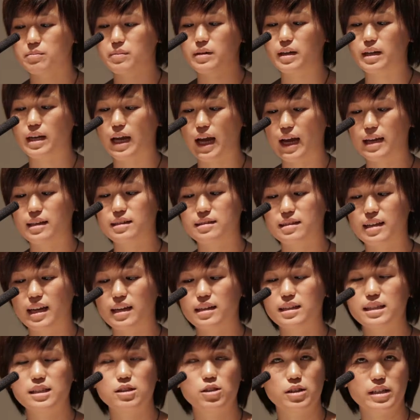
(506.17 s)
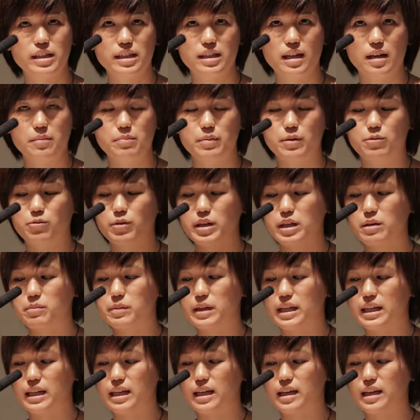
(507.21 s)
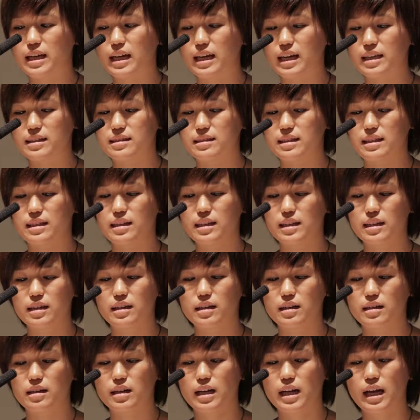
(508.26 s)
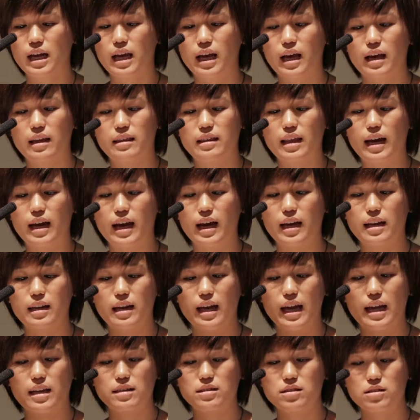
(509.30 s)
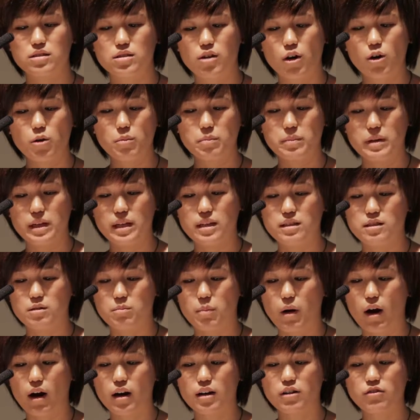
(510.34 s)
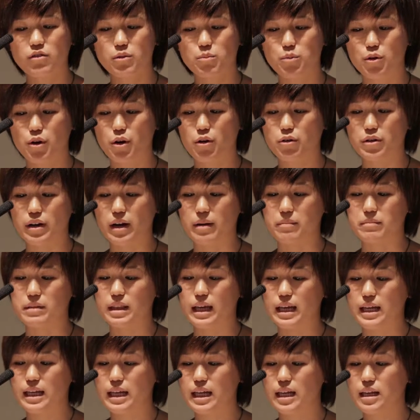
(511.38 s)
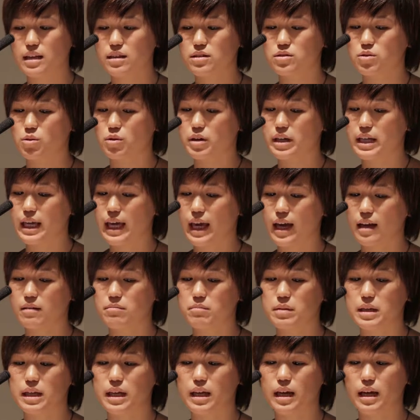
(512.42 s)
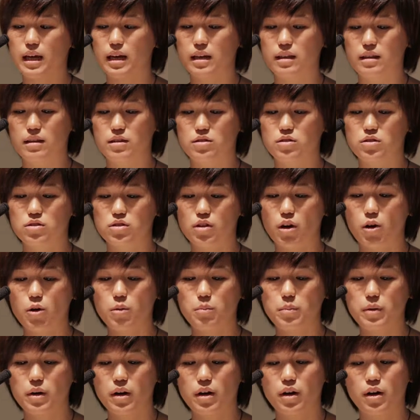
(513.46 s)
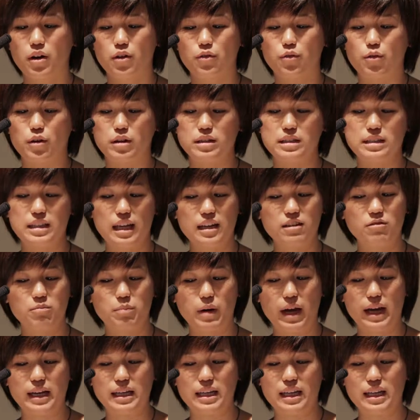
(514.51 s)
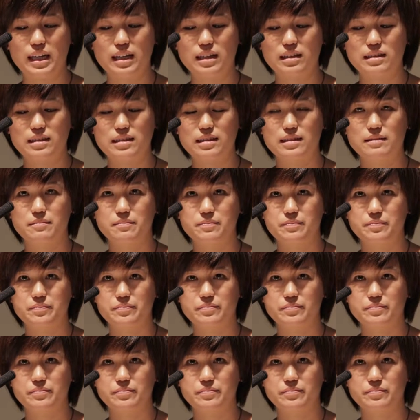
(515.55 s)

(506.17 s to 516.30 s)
But I decided to look it up on Wikipedia, and I see here that a scope is a part of a program that is or can be the scope for a set of bindings.